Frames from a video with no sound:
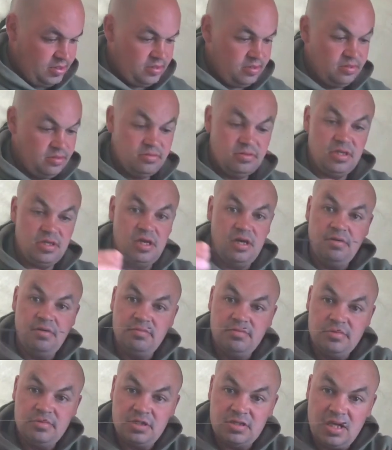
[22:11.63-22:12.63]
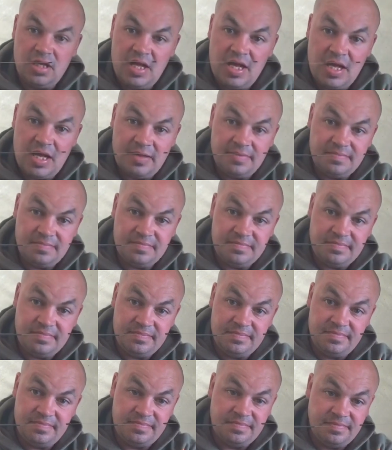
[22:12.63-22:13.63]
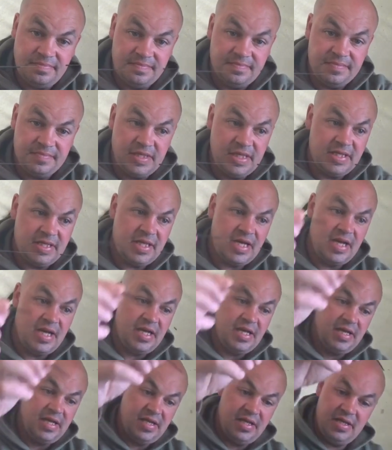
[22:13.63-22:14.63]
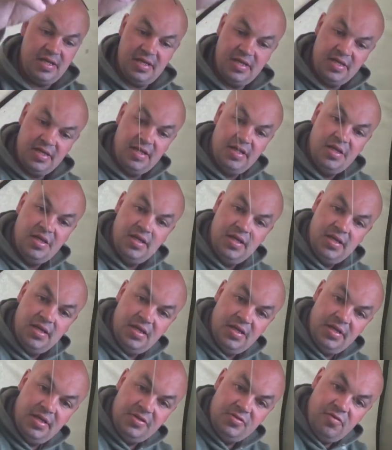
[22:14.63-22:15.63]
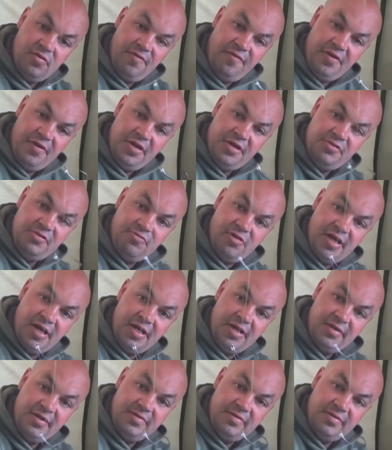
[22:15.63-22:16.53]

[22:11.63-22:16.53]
So just like that. And that is your finished rig.